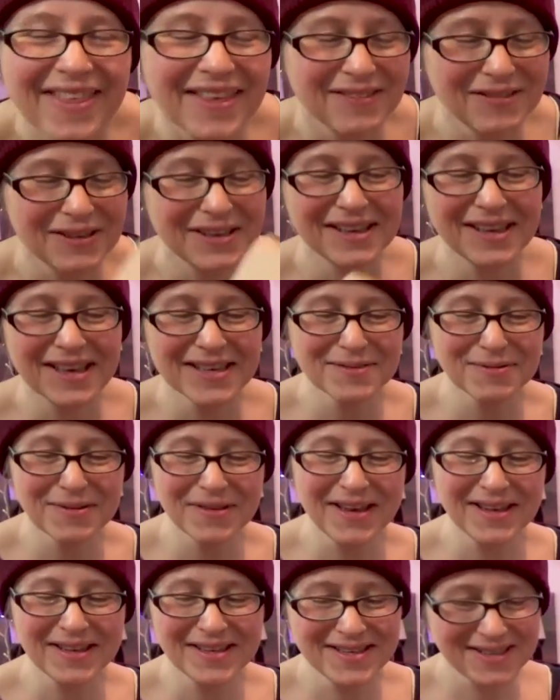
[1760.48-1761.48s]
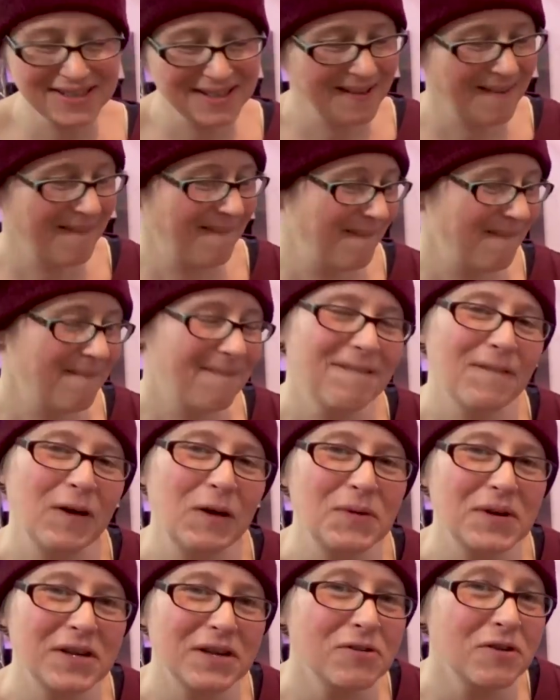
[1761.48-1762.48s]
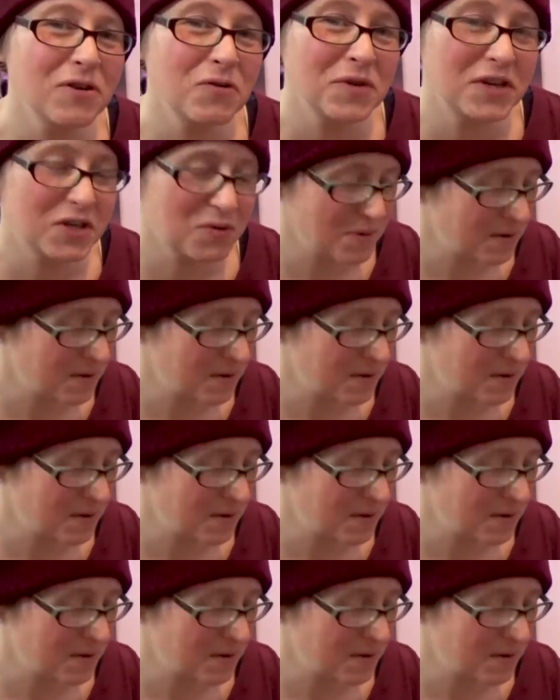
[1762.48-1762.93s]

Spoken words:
think we can guess what that is, but we don't know which